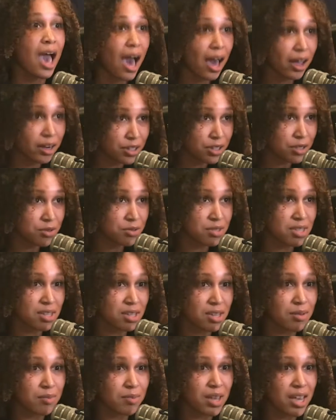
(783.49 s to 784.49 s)
how to use
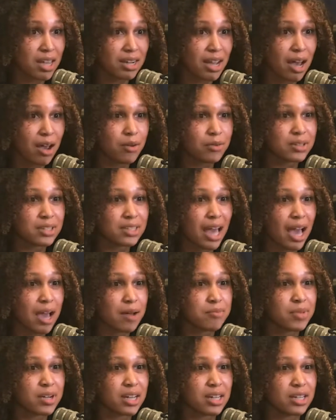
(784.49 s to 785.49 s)
them, and not only
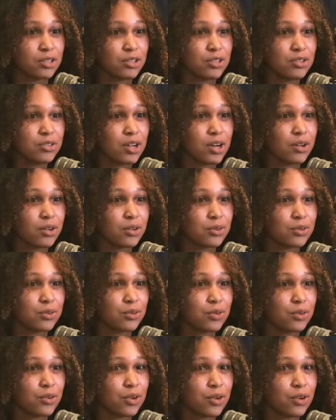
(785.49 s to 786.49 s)
that, but, you
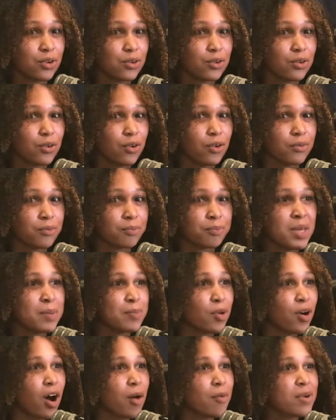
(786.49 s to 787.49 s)
know,
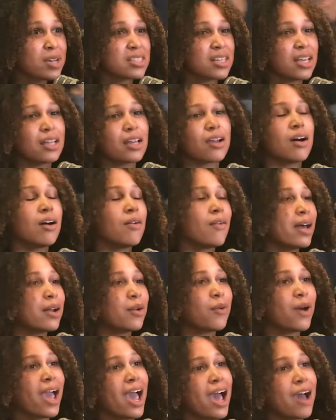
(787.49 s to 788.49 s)
people always say like, oh, I
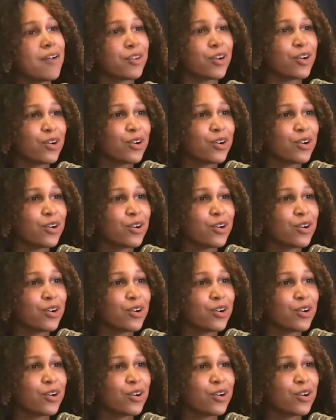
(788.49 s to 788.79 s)
don't have